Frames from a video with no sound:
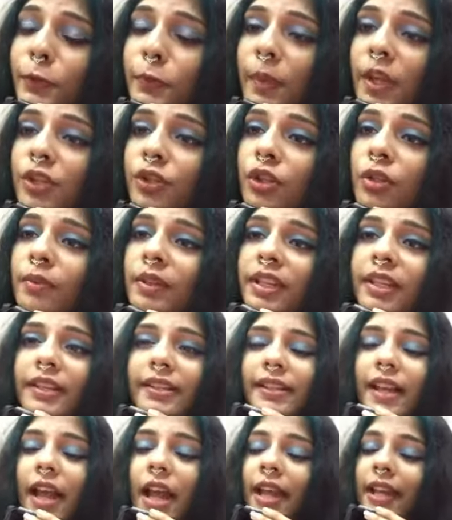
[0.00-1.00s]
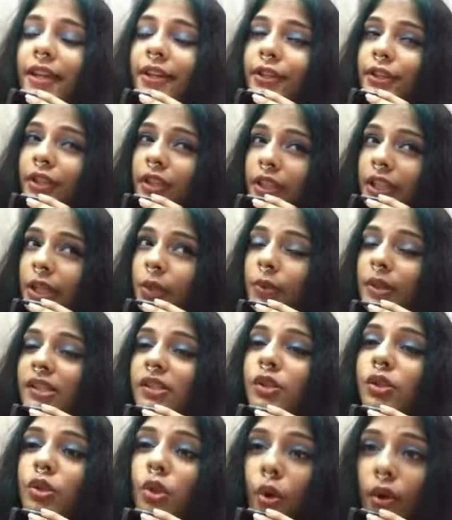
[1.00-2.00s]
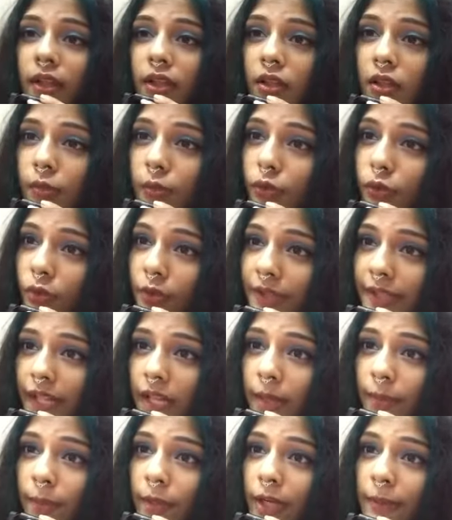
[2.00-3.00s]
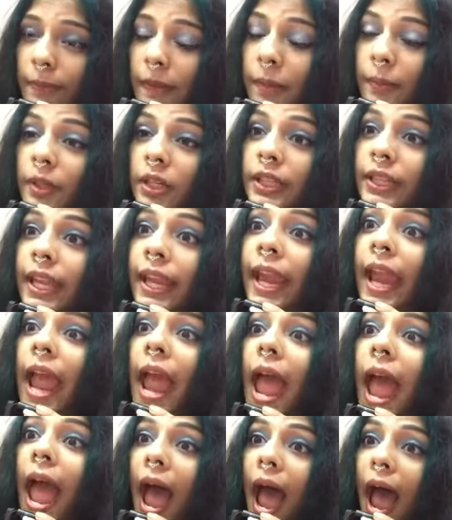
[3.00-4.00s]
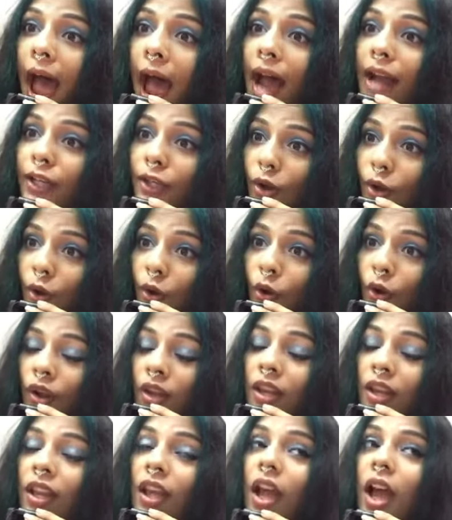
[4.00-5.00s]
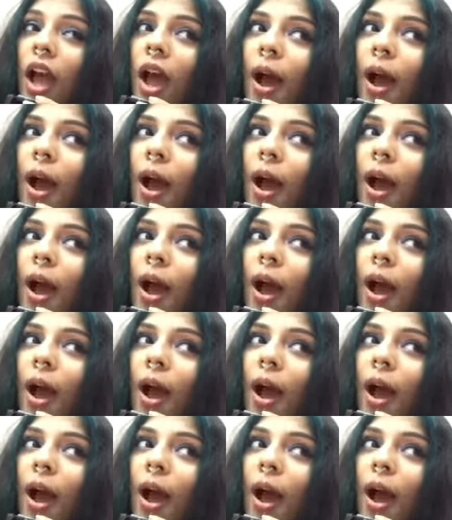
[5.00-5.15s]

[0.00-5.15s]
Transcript: special, because I really was not in a mood to celebrate my birthday at all.